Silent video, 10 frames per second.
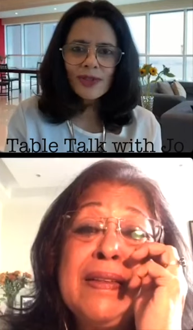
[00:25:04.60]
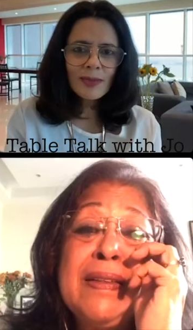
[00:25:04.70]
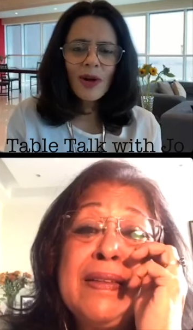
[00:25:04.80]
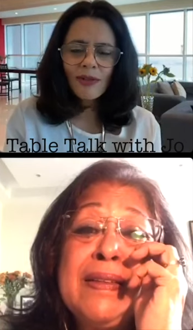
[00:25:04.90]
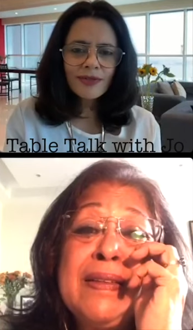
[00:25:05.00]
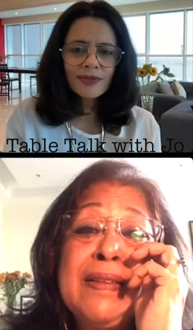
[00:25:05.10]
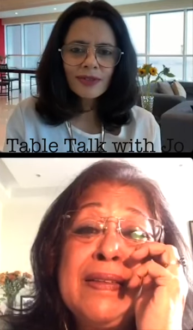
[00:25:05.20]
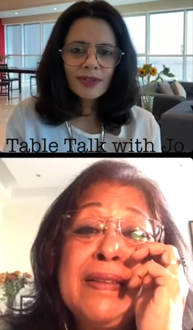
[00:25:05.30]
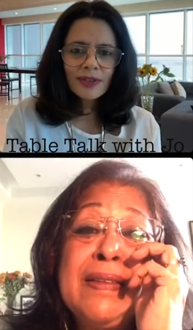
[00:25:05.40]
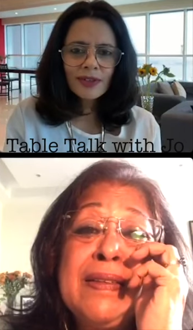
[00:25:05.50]
Speaker 1: them off.
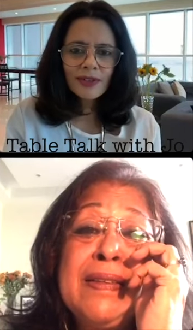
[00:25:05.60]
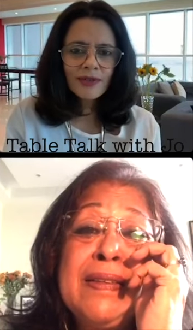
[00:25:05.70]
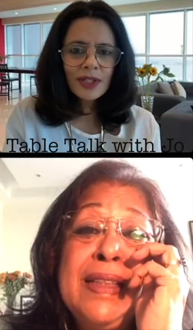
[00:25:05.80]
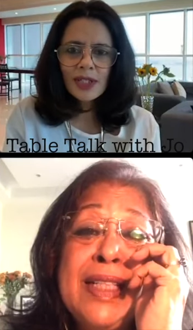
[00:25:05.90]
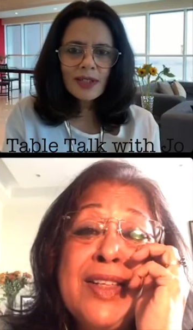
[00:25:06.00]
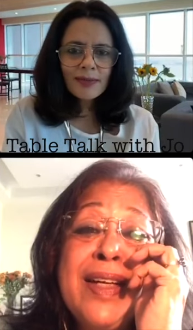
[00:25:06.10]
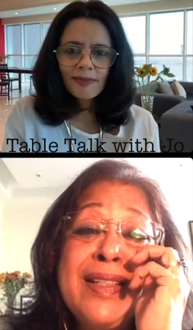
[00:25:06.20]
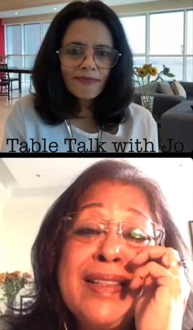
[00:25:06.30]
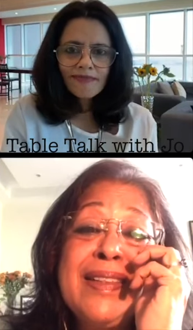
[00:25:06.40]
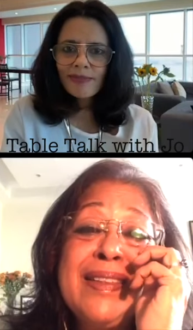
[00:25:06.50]
The first That's right.
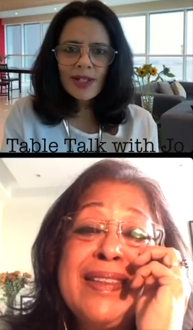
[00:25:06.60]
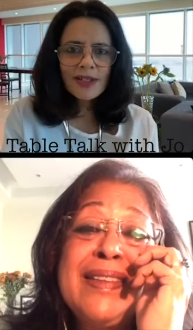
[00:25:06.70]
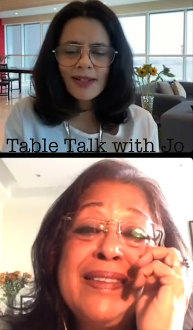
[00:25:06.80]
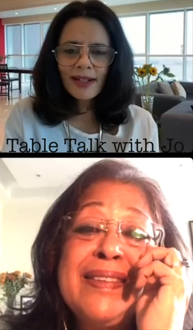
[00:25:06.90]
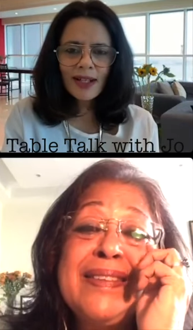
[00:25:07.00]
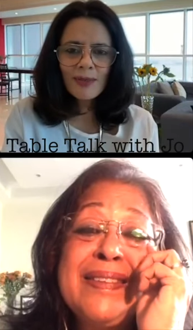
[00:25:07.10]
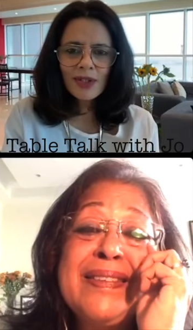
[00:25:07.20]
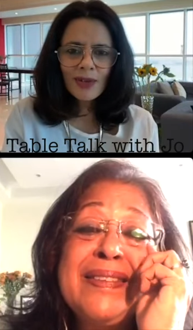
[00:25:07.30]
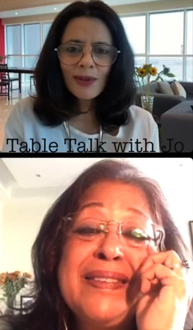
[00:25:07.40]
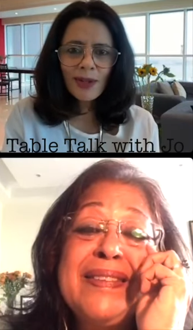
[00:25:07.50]
person that comes
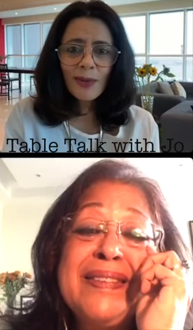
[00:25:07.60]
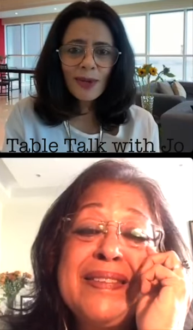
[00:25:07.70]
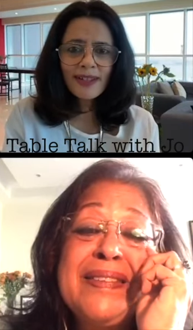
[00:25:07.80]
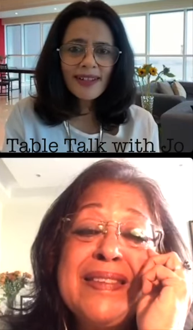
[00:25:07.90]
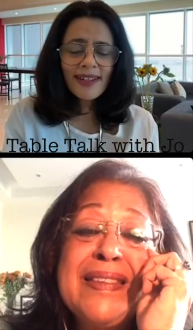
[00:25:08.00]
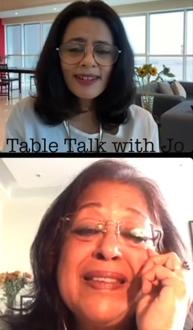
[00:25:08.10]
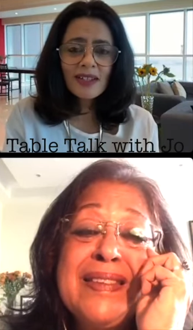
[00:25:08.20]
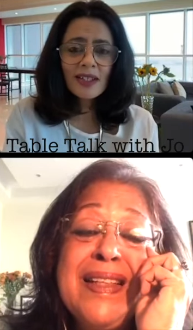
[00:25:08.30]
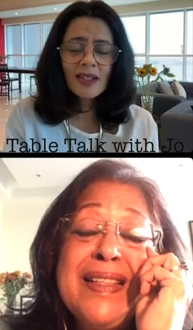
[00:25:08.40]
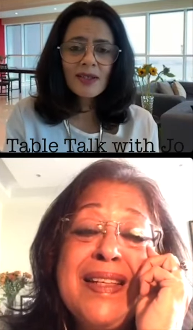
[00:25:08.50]
along their way. It,
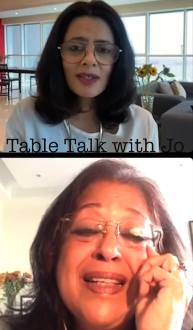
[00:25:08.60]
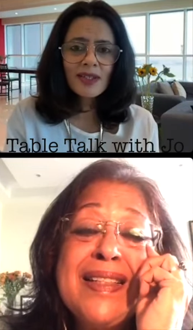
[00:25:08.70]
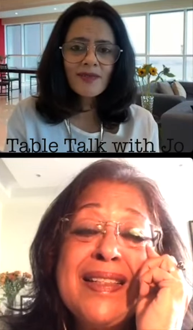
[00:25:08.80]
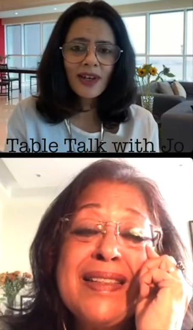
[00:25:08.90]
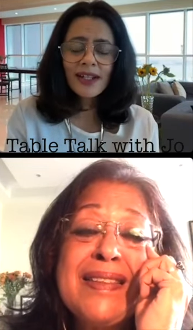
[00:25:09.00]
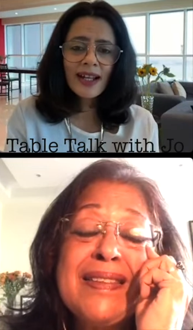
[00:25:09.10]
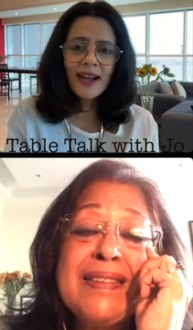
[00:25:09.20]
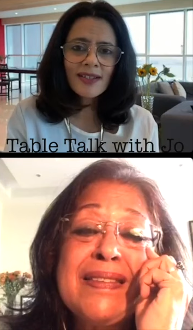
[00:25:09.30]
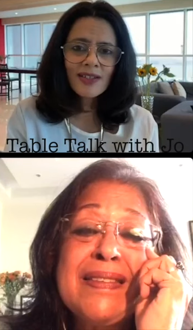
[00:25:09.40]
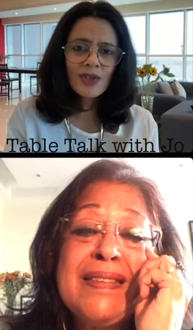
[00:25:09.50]
it's, a, it's a very
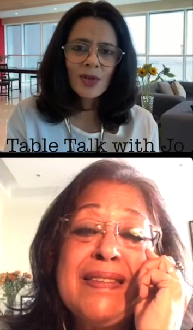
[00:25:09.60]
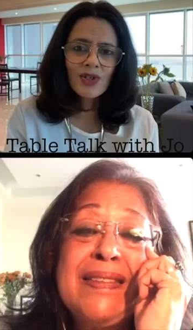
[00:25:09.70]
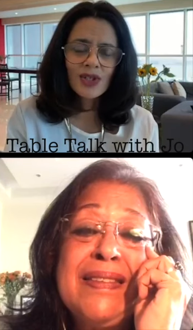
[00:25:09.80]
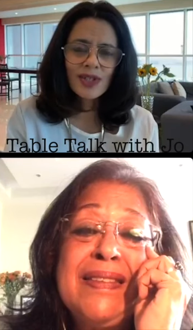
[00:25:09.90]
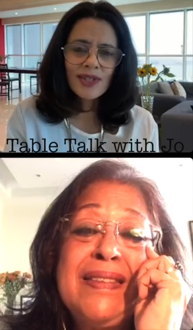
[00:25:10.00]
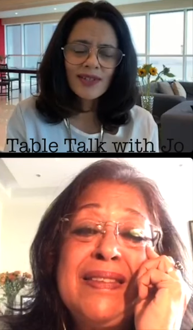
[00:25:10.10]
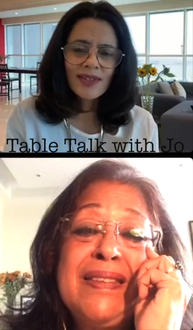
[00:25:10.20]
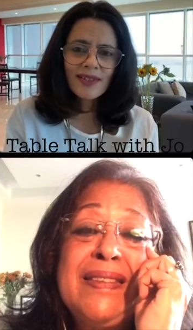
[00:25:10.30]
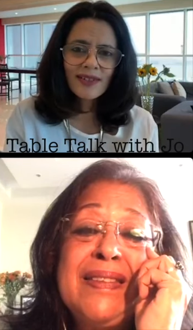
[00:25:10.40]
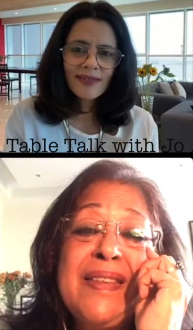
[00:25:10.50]
dire situation, isn't
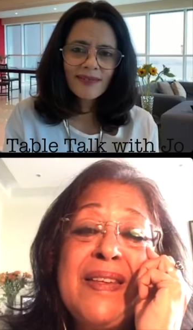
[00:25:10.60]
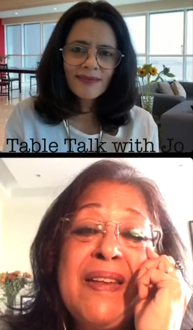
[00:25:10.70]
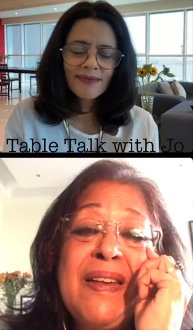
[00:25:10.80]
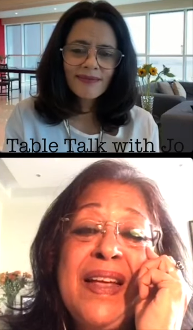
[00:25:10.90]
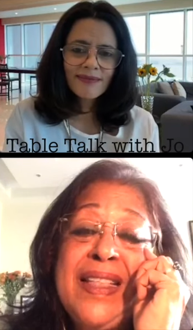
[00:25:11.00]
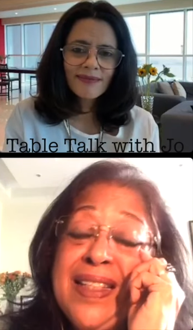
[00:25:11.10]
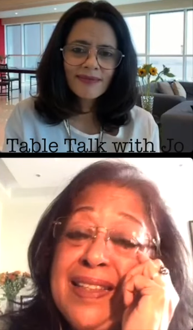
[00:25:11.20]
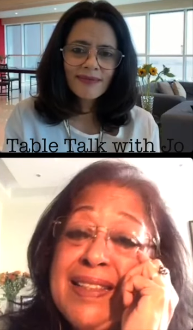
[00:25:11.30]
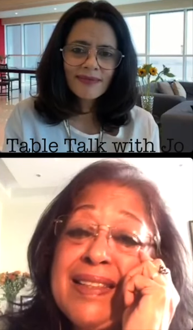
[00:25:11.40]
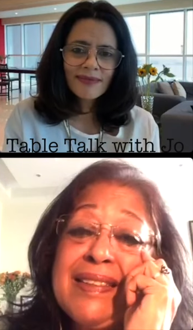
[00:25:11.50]
Speaker 2: it? It
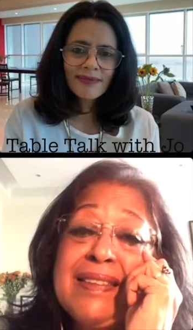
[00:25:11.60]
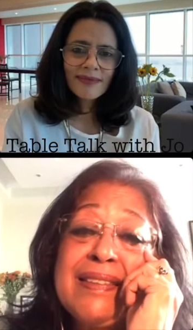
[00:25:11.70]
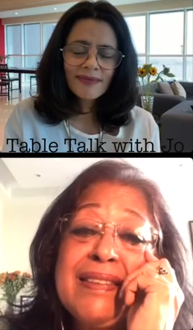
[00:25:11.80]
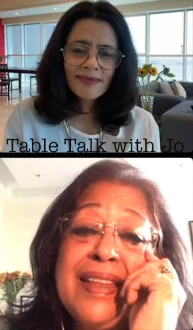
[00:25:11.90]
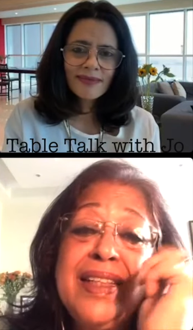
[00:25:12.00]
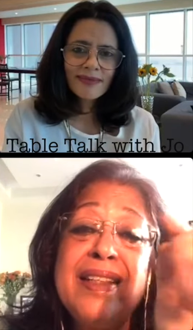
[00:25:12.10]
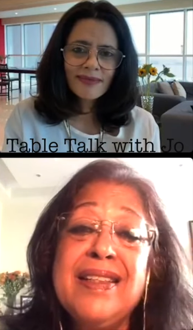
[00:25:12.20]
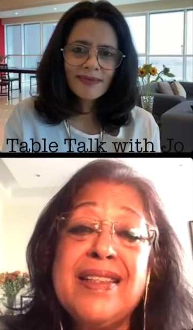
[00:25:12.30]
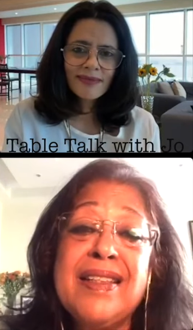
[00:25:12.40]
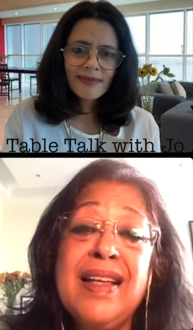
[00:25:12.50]
is. It
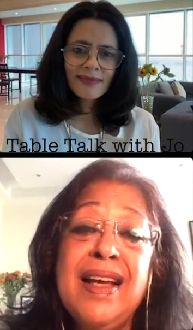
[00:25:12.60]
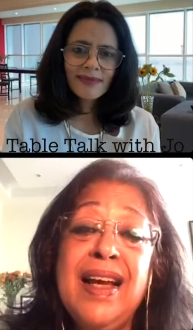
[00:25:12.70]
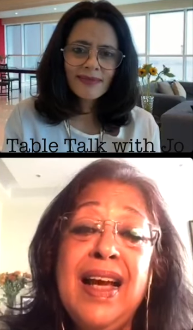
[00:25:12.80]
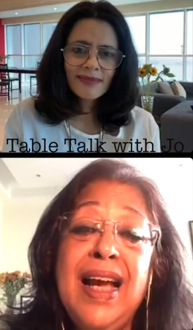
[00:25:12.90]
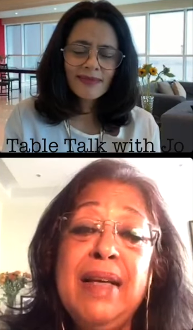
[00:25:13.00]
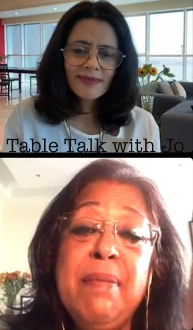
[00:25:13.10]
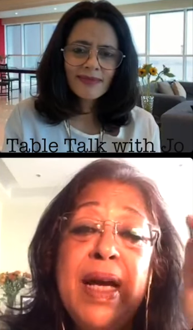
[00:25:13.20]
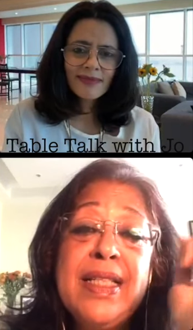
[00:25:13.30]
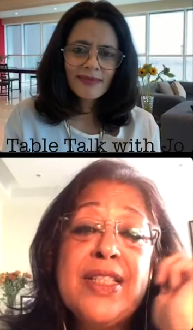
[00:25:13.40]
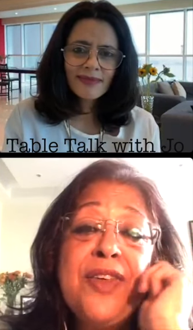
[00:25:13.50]
is. And
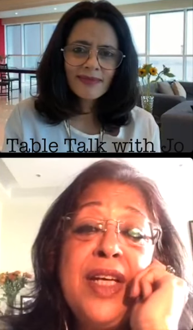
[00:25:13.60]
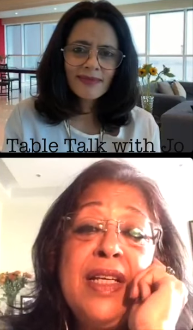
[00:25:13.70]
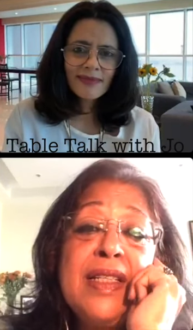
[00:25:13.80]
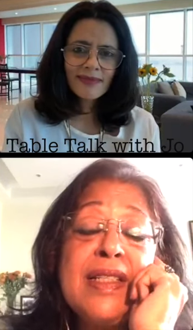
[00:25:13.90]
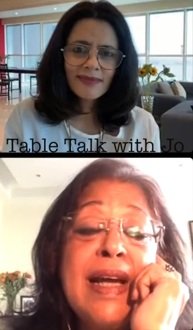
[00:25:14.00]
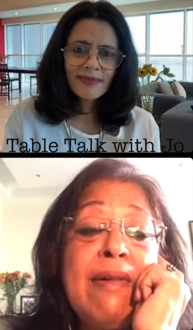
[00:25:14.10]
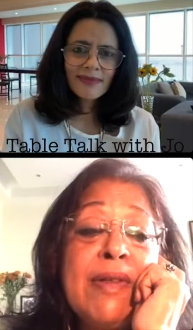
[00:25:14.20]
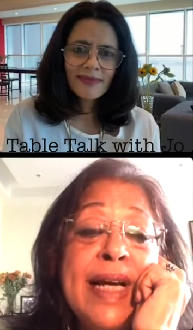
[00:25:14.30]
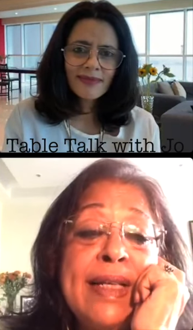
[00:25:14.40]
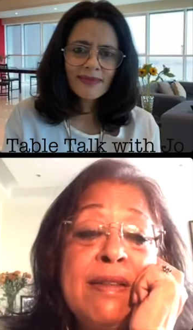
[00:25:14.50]
my screen is now
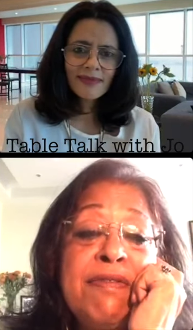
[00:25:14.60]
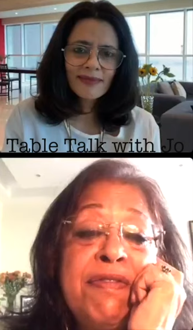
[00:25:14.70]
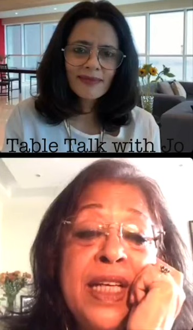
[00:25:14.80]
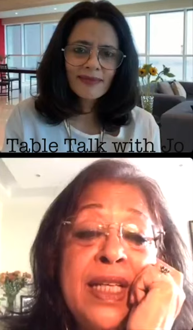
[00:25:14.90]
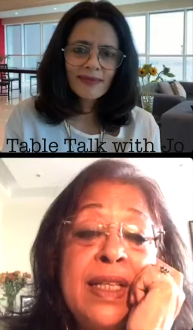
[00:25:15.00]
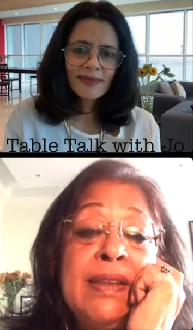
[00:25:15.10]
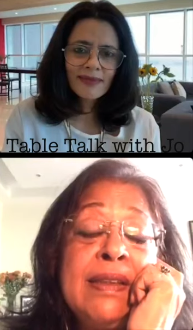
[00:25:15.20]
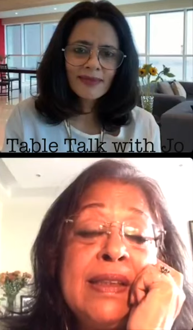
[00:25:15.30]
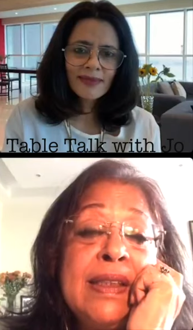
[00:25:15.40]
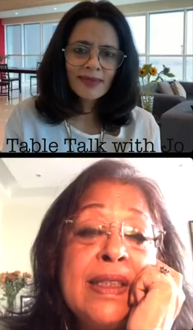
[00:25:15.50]
kind of fading.
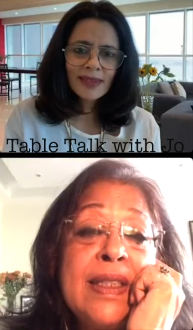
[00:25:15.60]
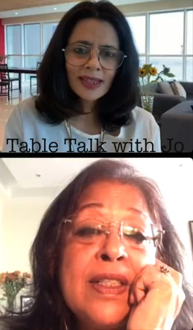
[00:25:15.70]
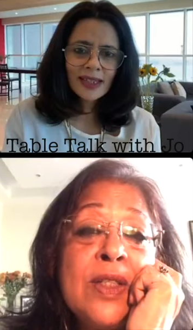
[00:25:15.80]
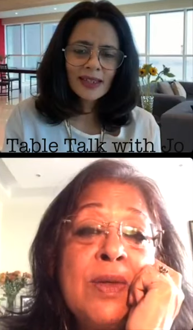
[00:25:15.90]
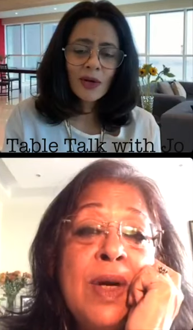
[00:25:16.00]
So oh,